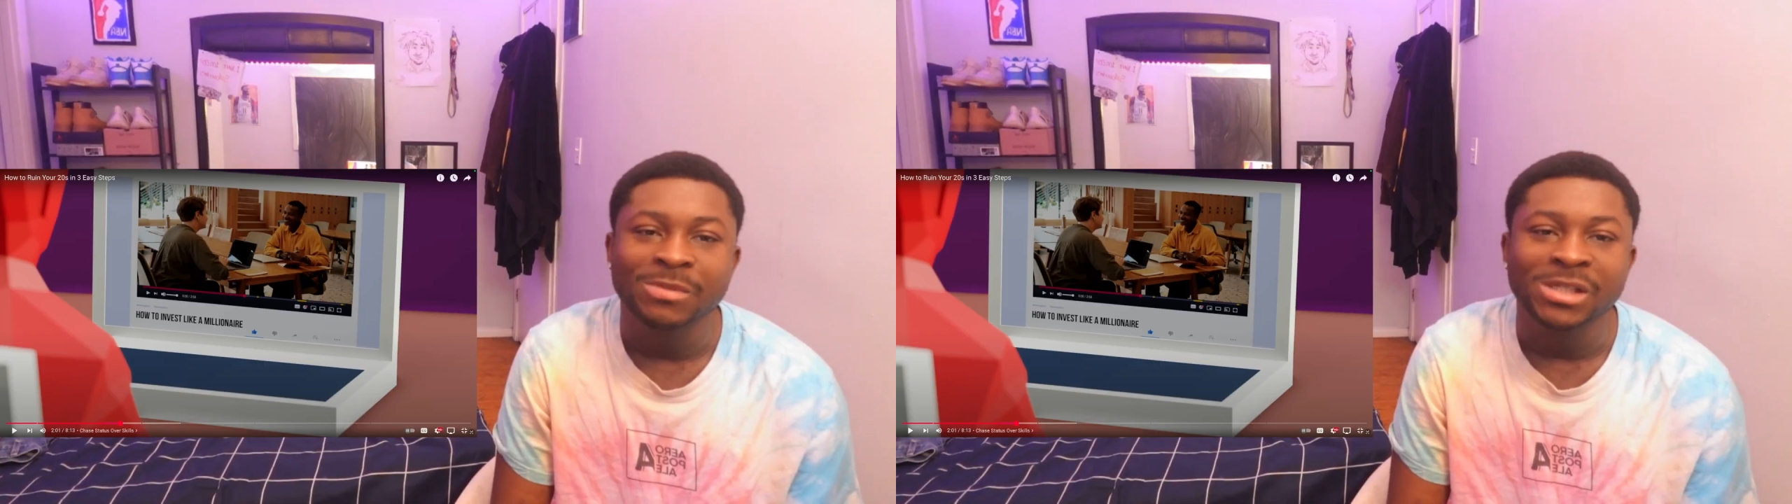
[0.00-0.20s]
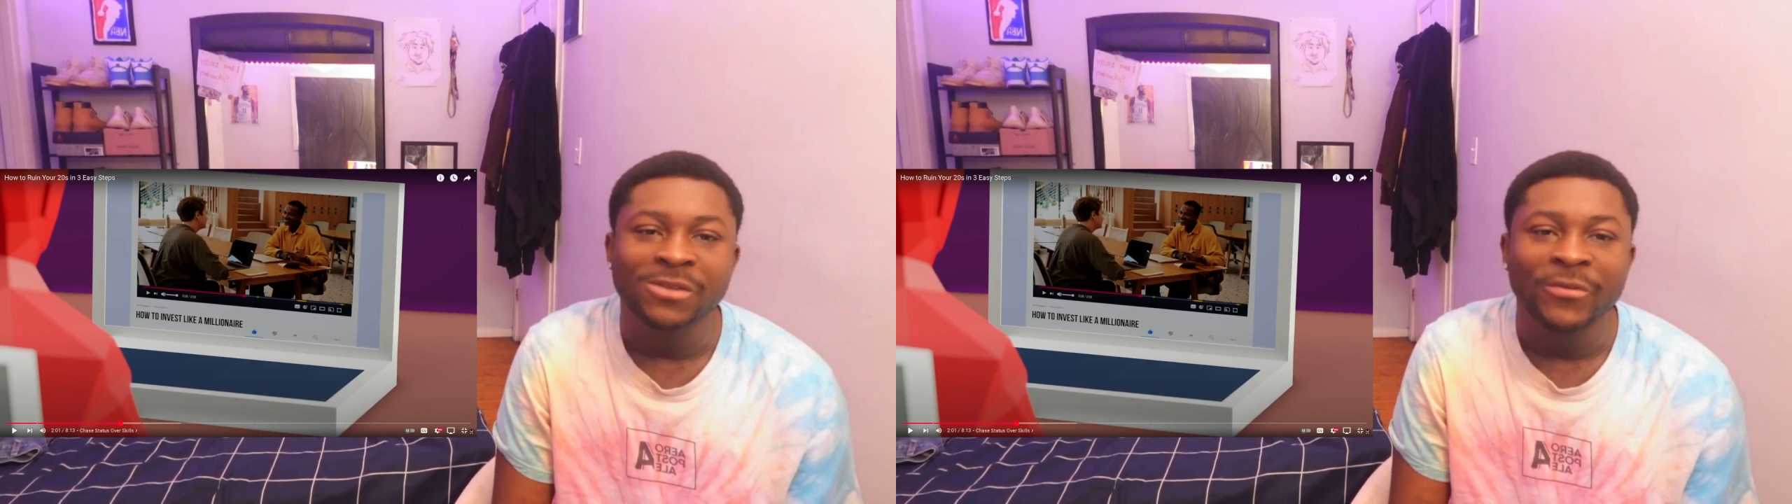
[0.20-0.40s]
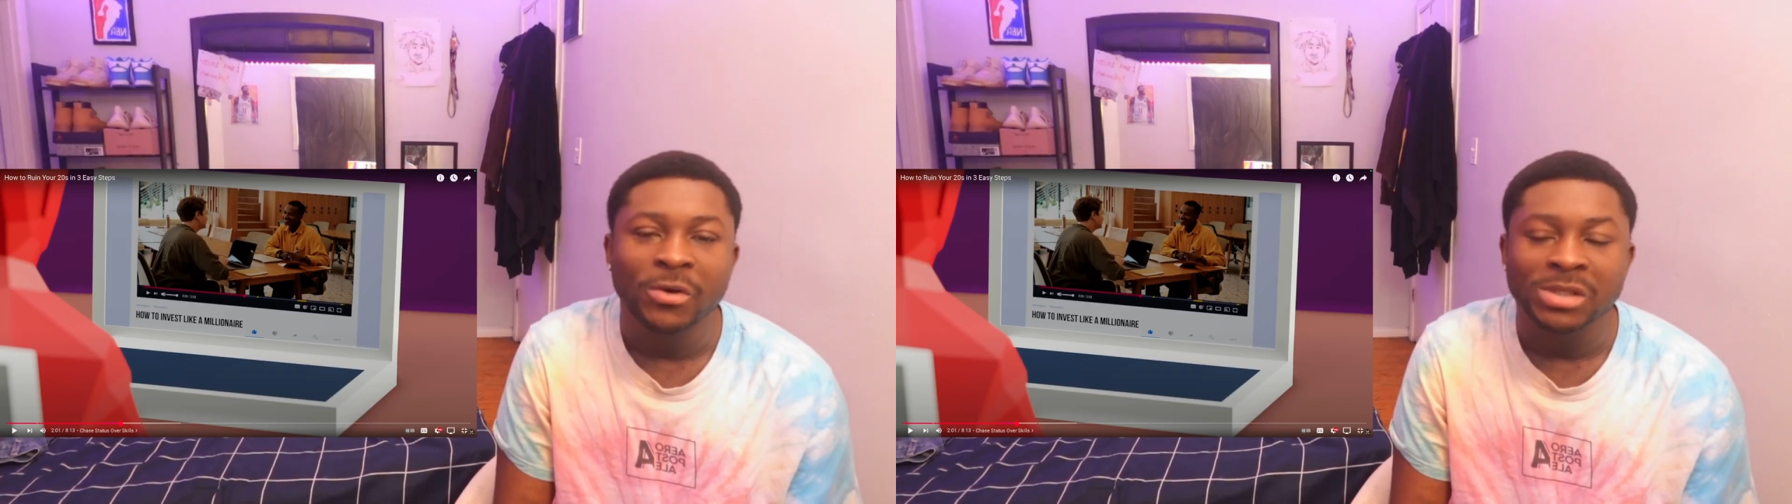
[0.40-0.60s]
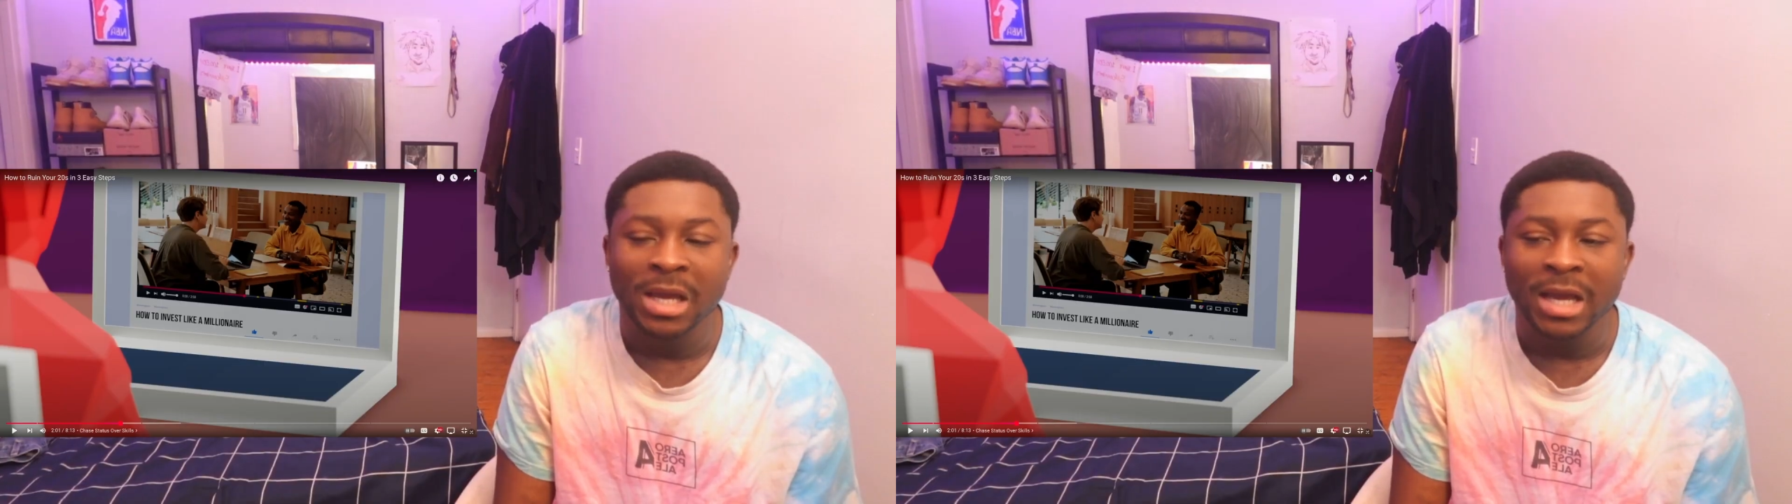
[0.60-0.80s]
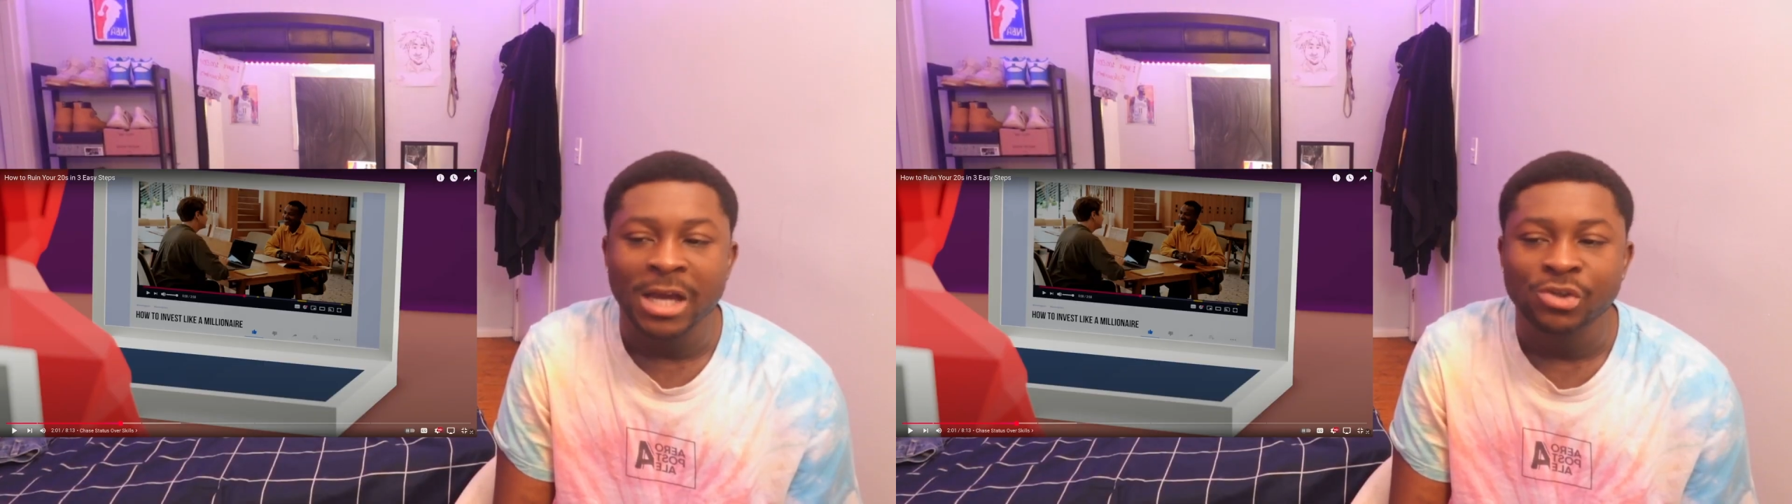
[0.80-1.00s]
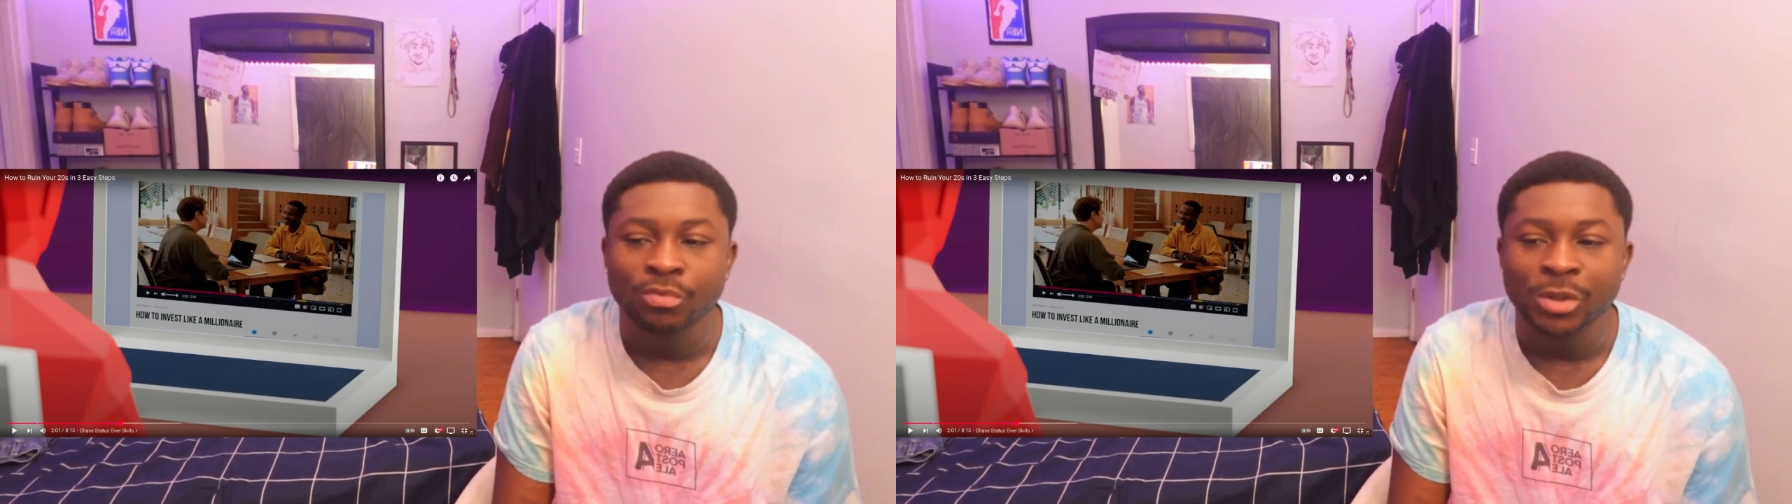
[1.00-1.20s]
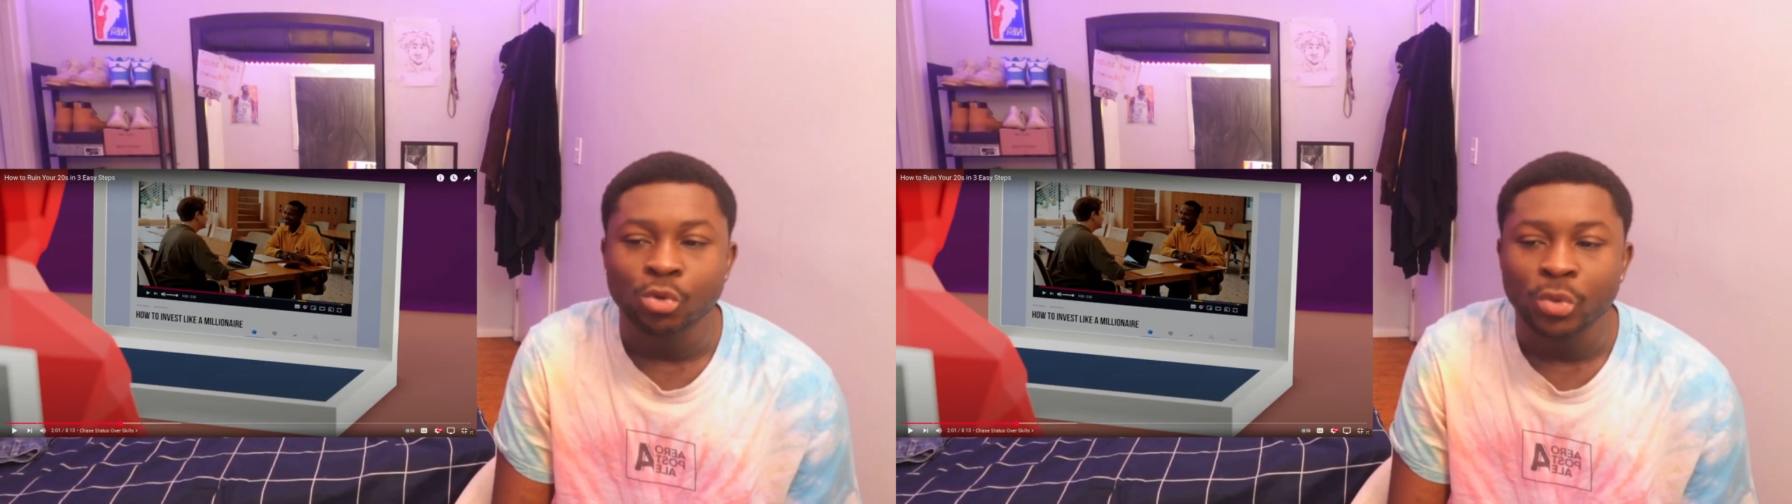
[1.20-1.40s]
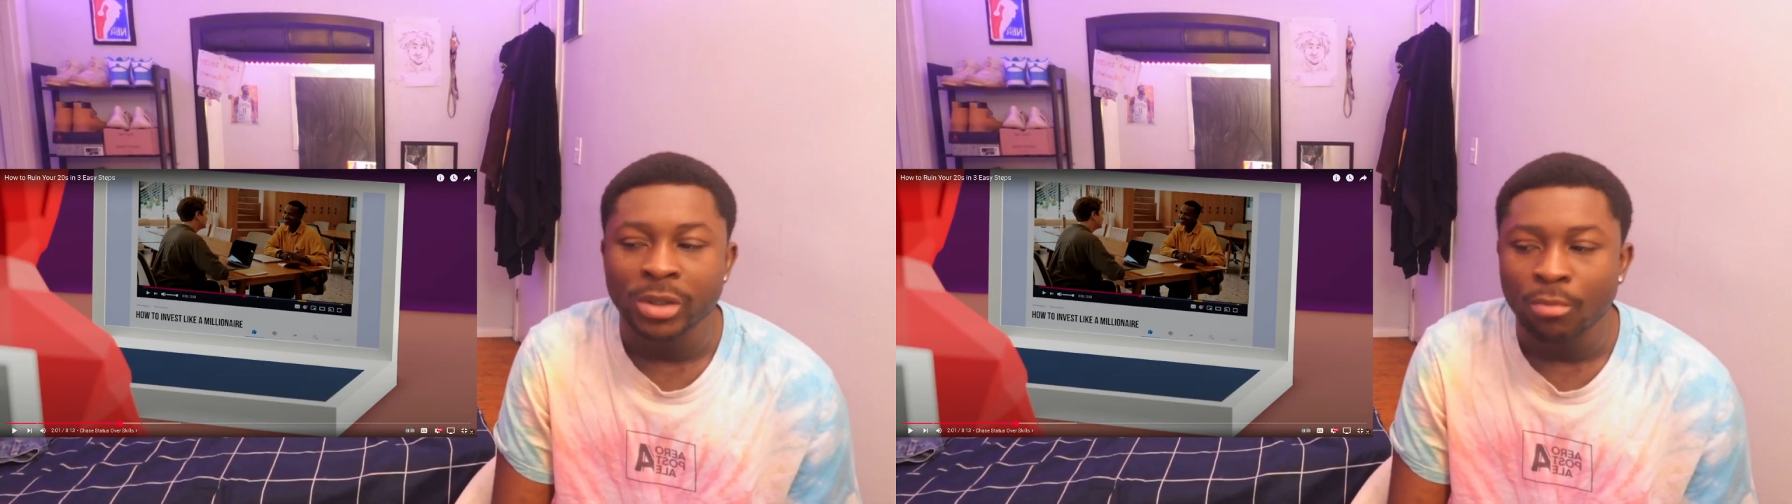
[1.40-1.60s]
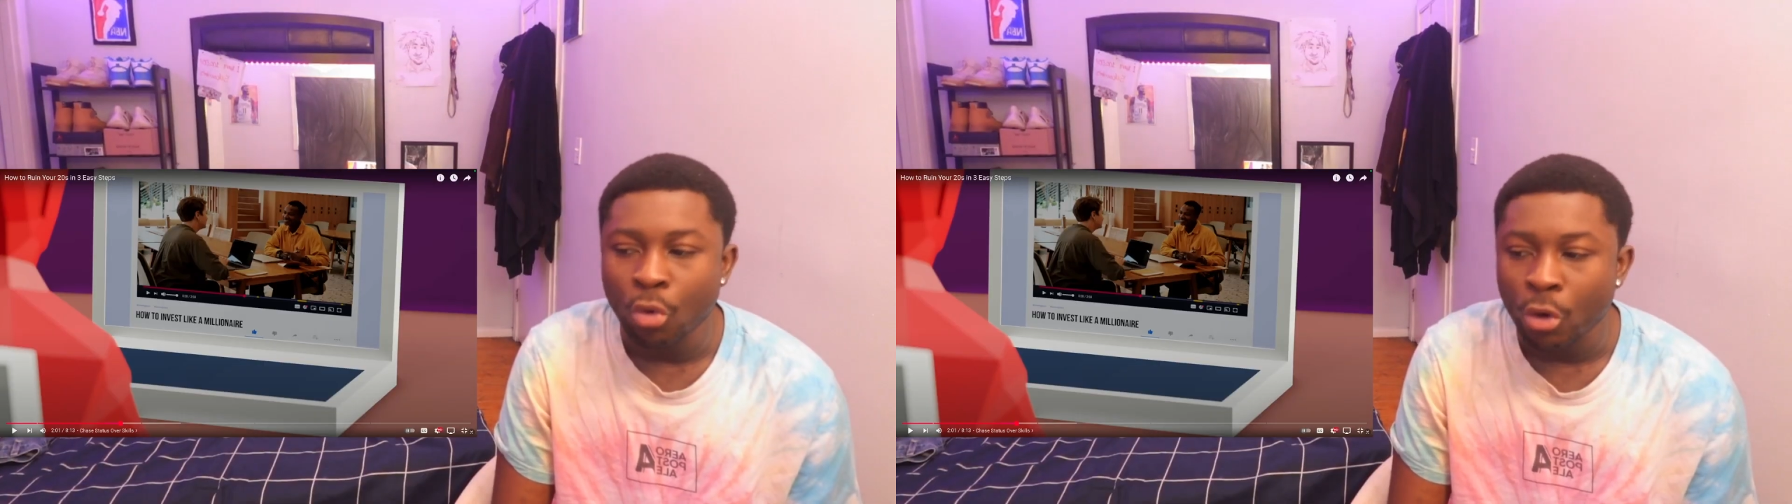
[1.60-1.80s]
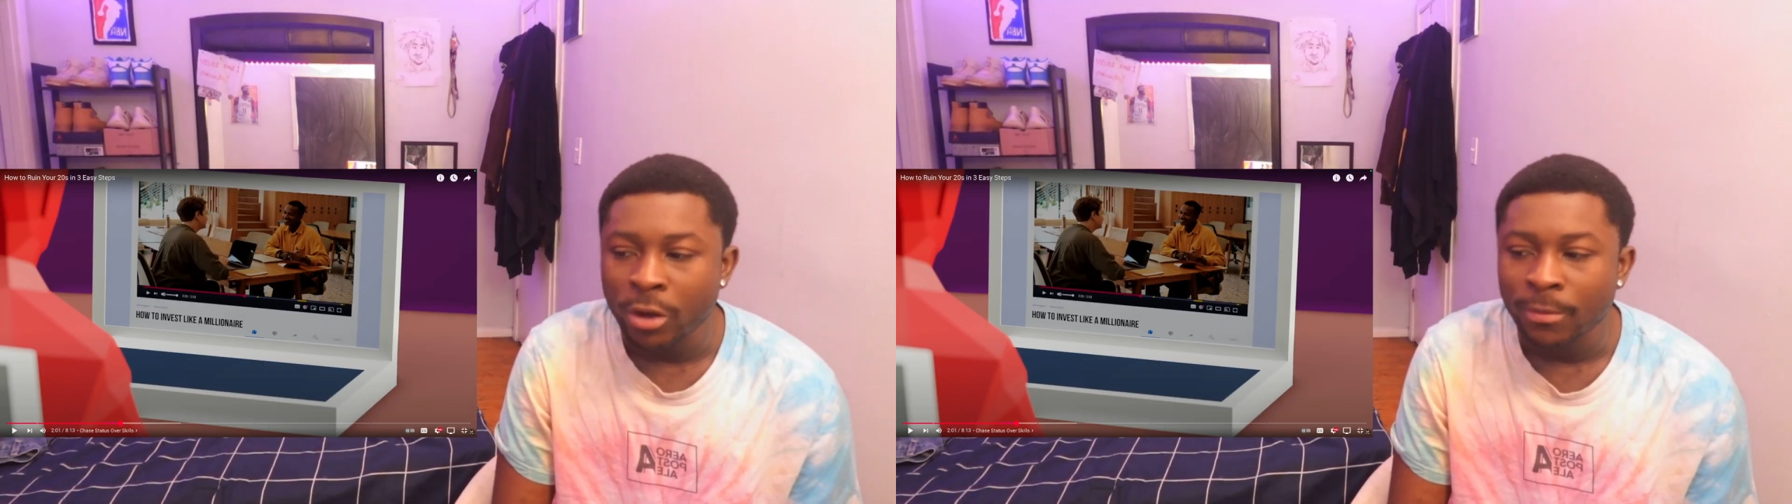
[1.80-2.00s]
she feels like I should be doing
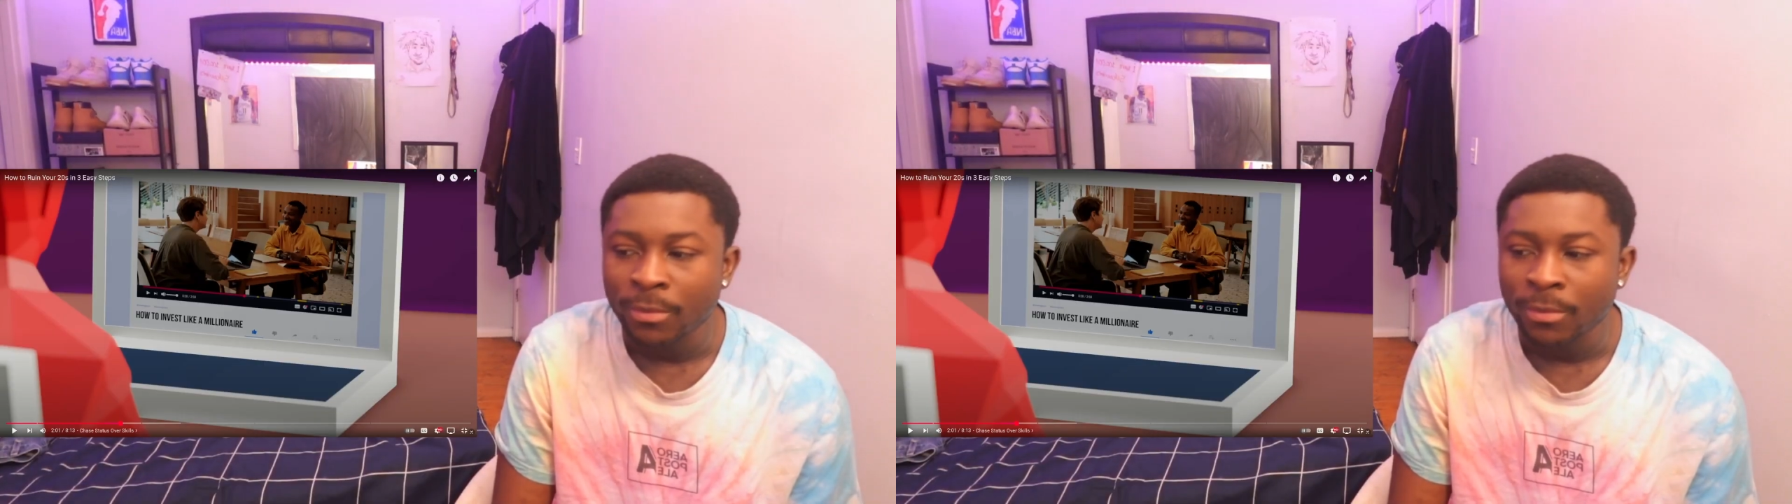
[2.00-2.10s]
more."